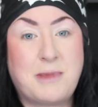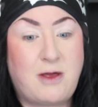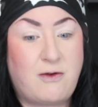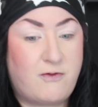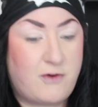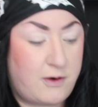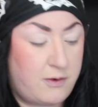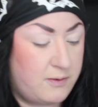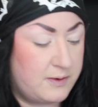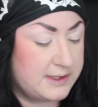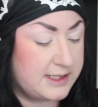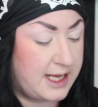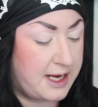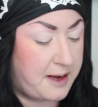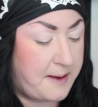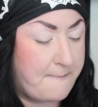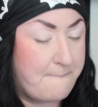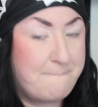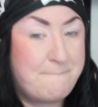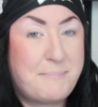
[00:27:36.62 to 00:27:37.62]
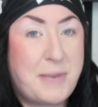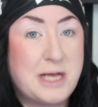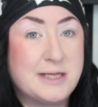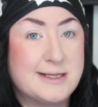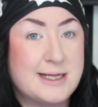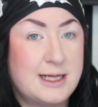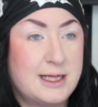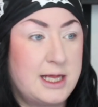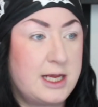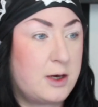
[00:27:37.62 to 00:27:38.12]
my phone was like
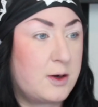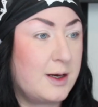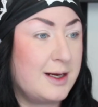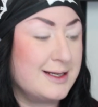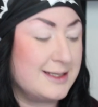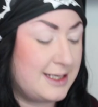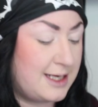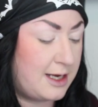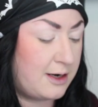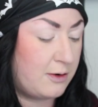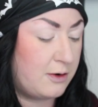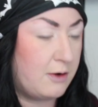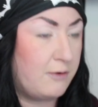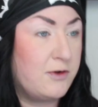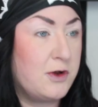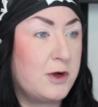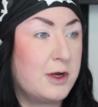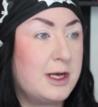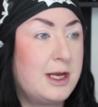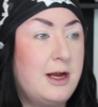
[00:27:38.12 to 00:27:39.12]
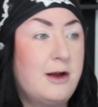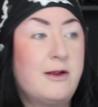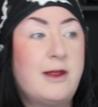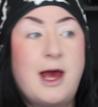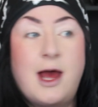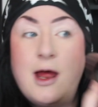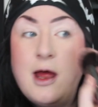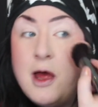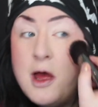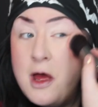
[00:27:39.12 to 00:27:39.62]
buzzing like crazy. I don't know if you could hear
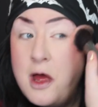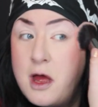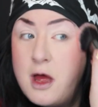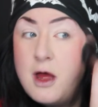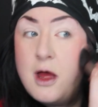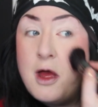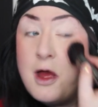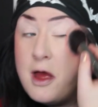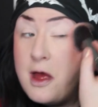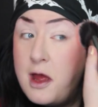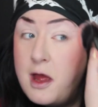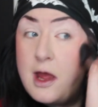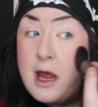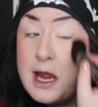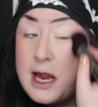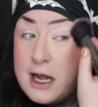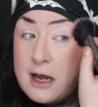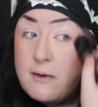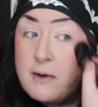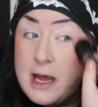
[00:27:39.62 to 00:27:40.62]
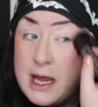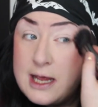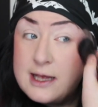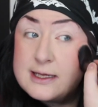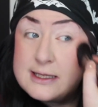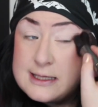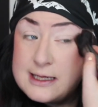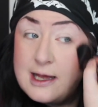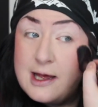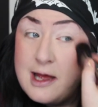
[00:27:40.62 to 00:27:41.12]
that. Anyways,